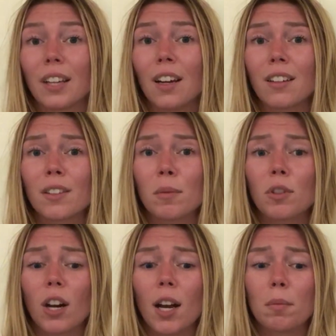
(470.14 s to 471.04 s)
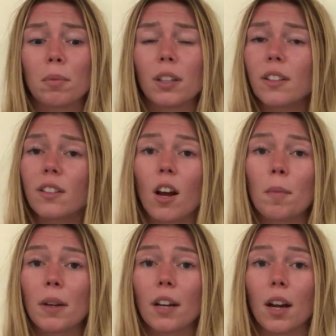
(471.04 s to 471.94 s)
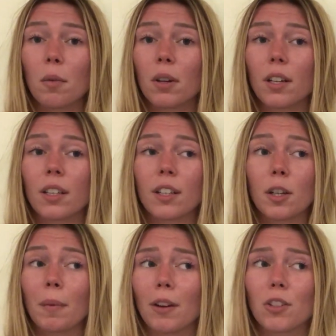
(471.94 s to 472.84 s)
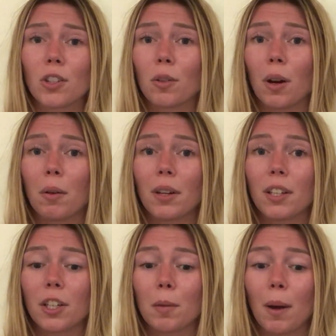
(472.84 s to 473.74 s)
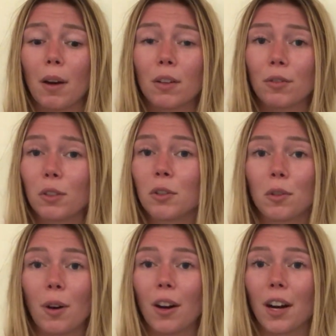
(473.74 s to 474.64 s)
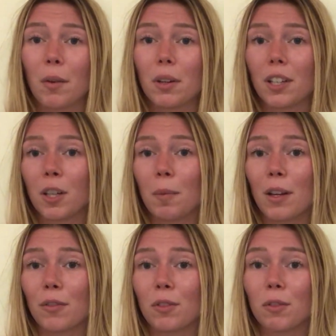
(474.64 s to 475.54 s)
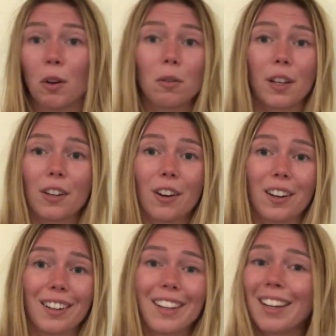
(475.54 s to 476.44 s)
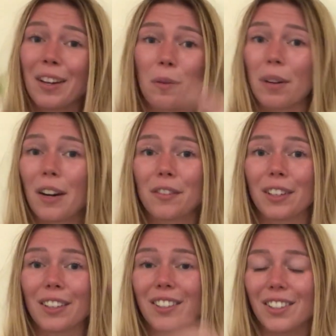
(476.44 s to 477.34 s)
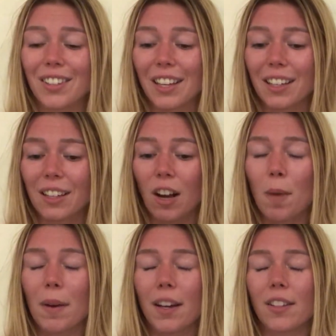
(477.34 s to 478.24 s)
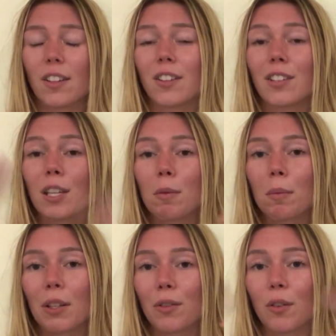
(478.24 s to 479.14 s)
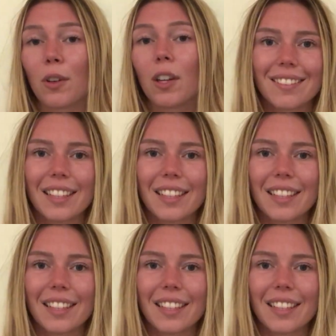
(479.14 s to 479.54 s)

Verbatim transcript: Yeah, subscribe, please comment. I wanna hear about you. I wanna hear about if you do art. I wanna hear about if you don't like art. Whatever, just like comment, as long as you keep it peaceful.